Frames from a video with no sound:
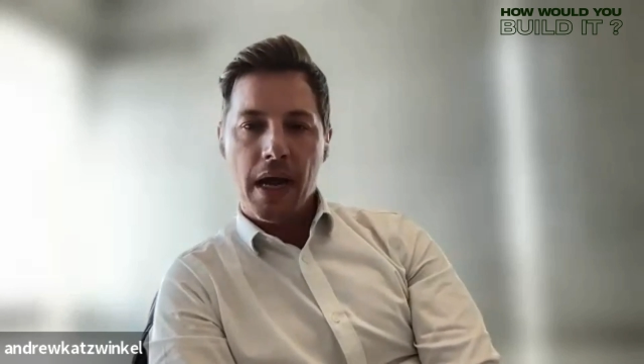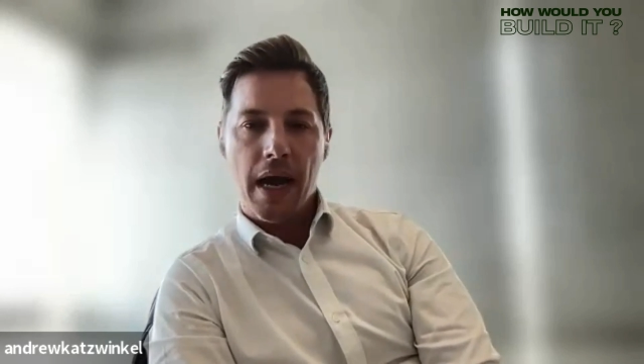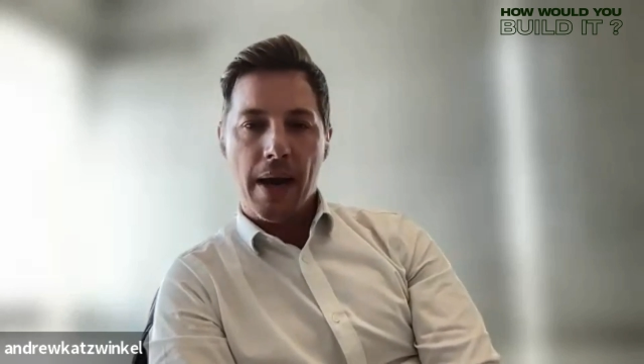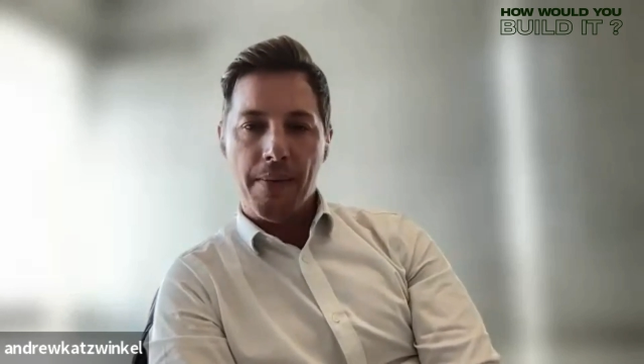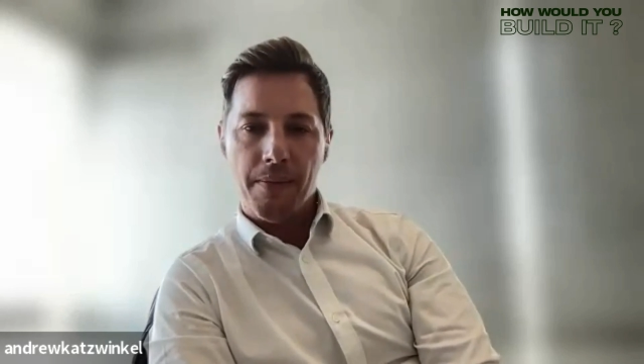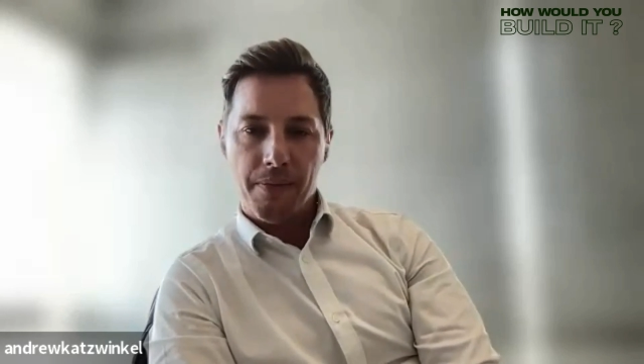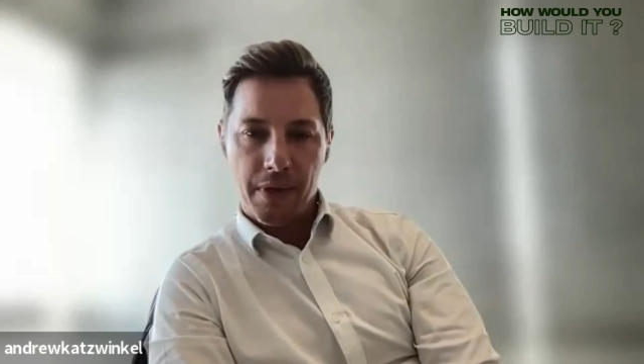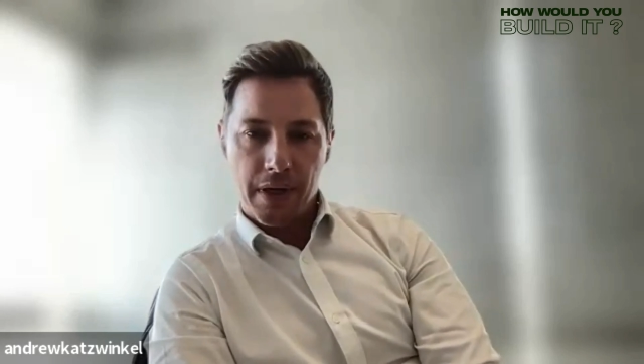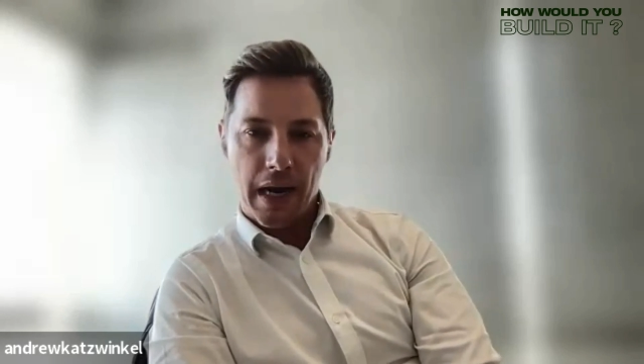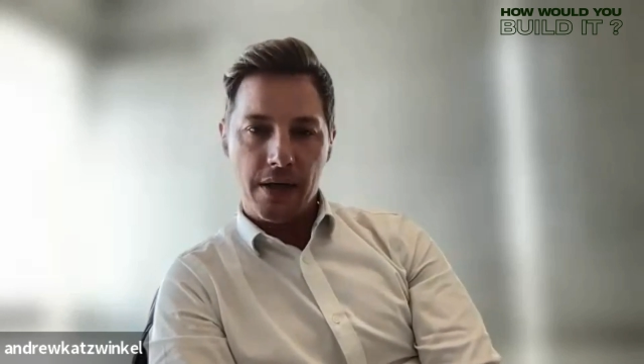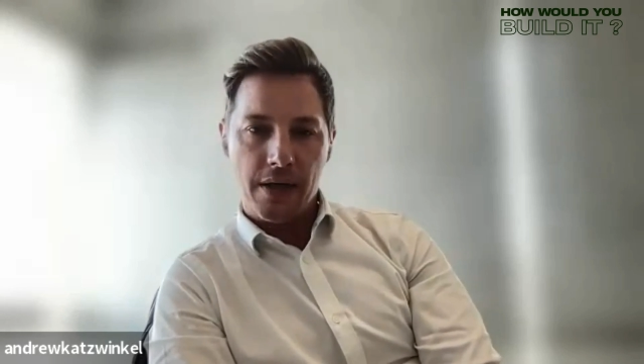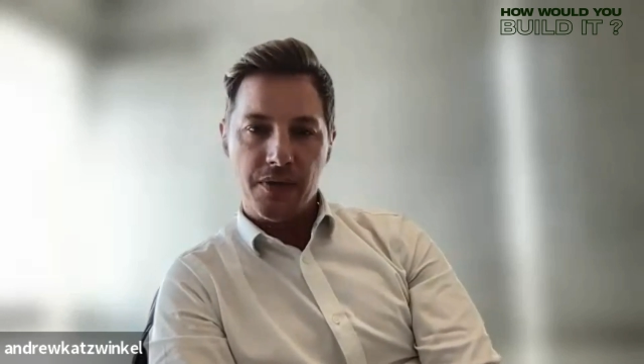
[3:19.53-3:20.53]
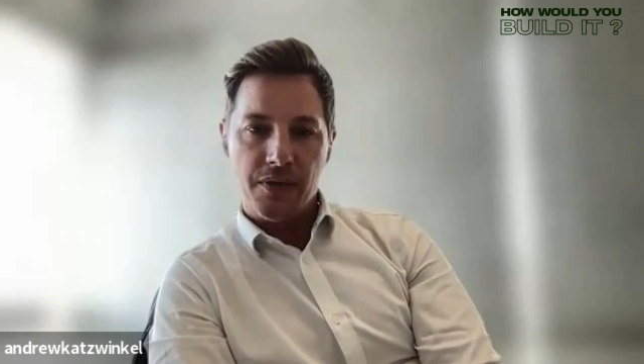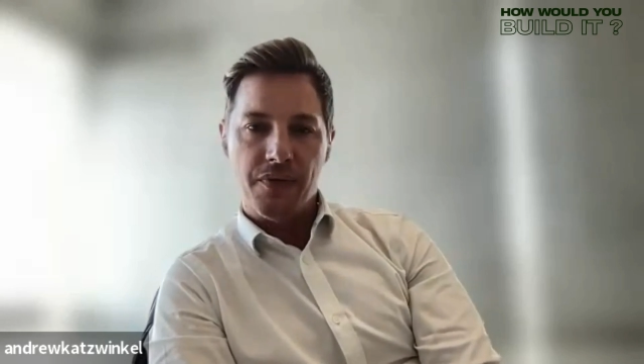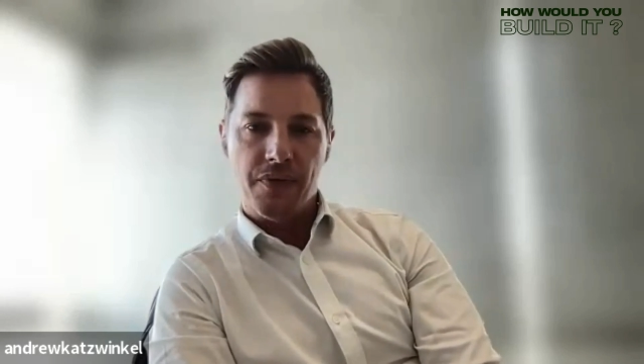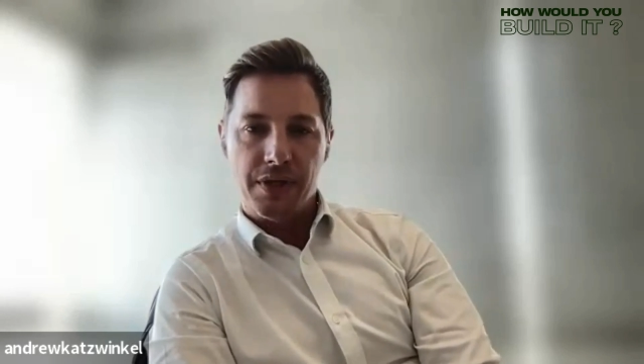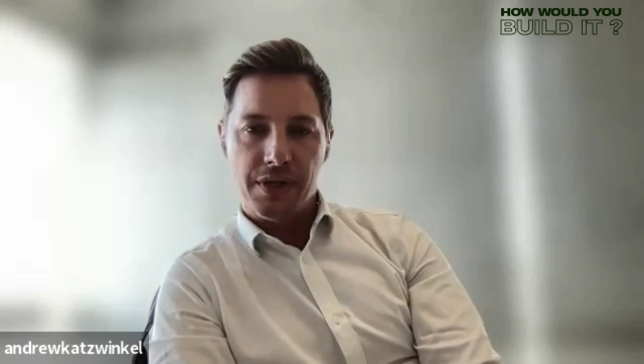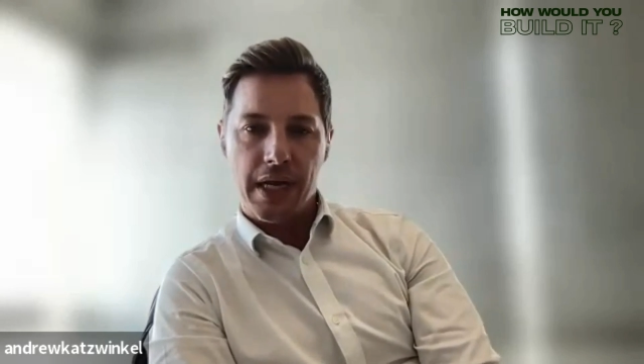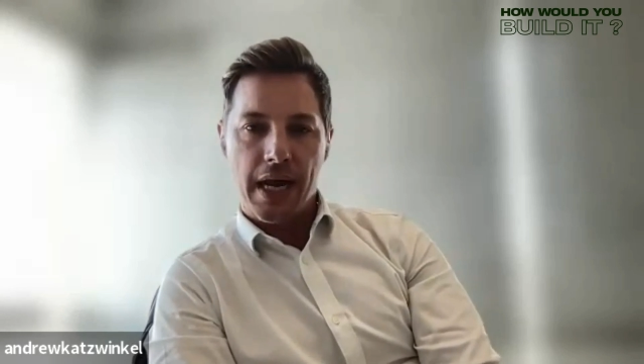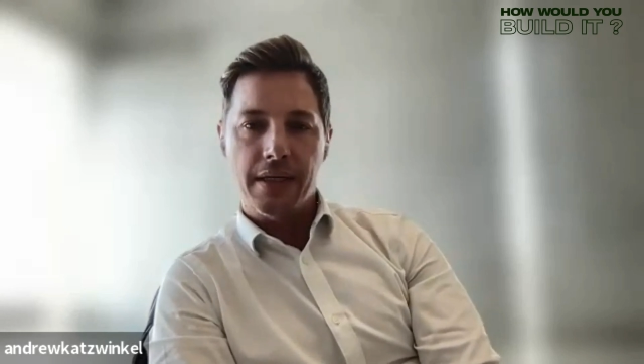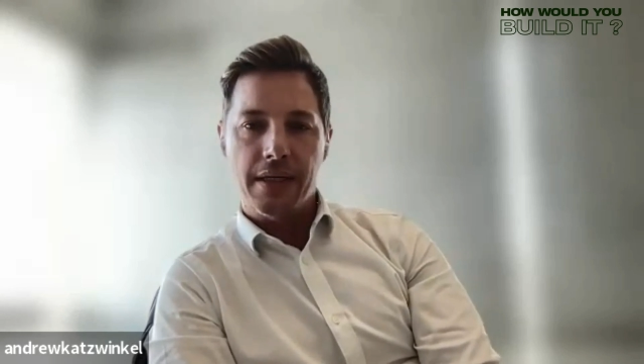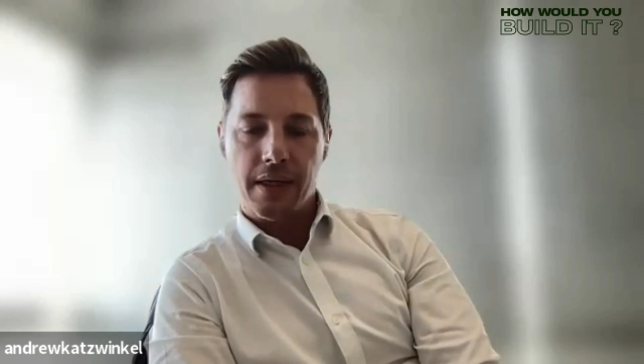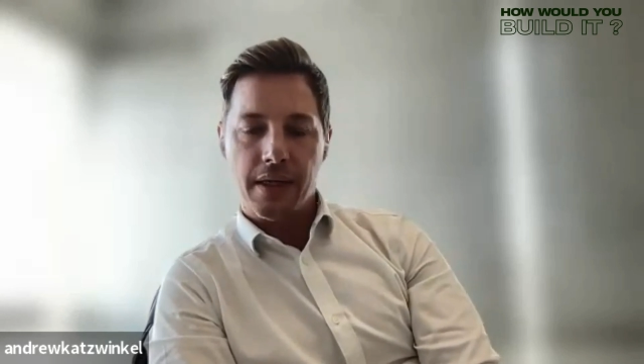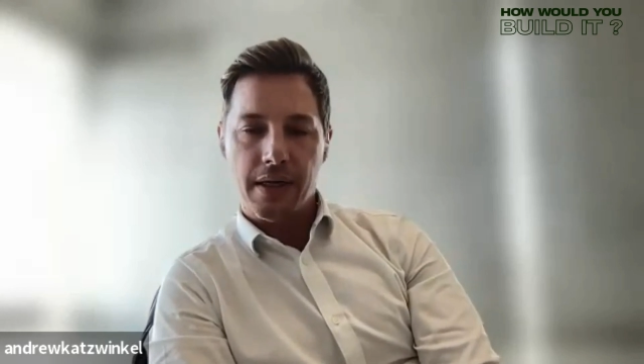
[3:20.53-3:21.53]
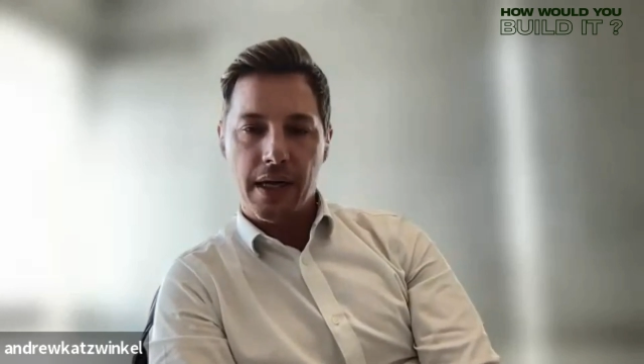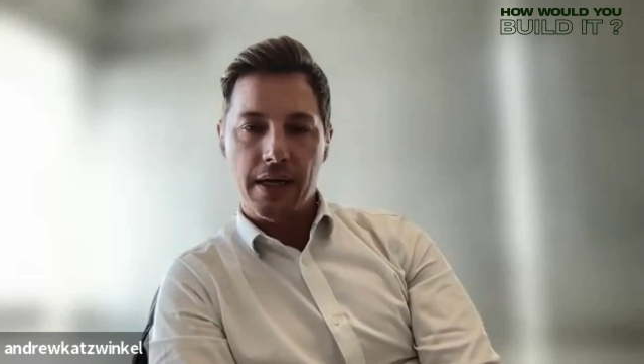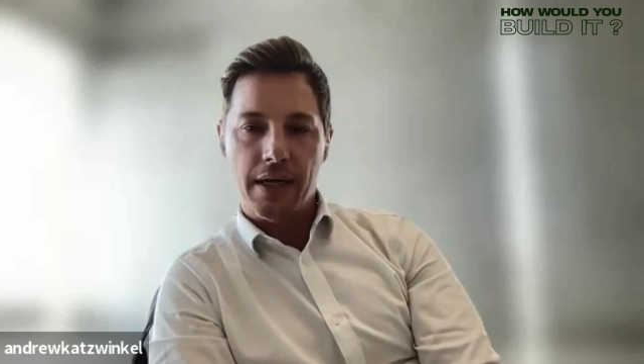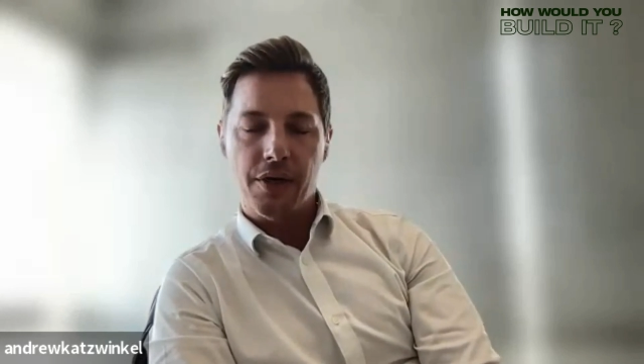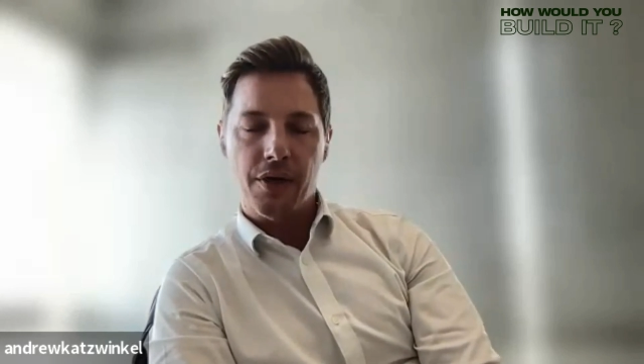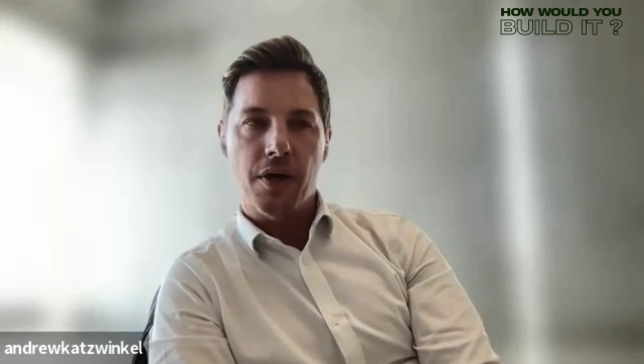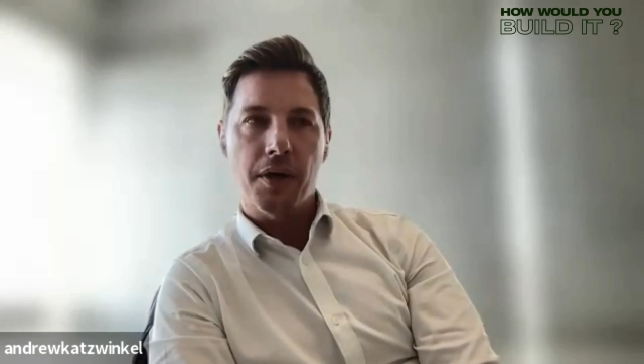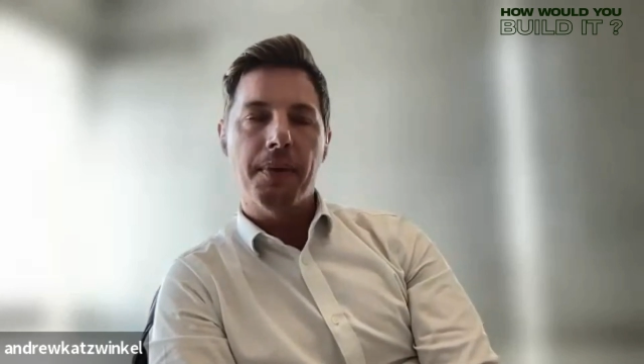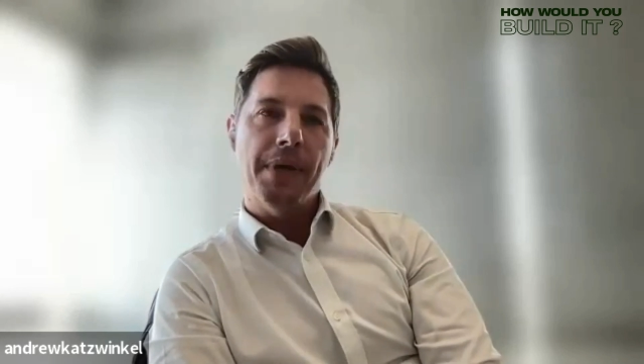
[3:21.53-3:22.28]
the likes of the States and Europe.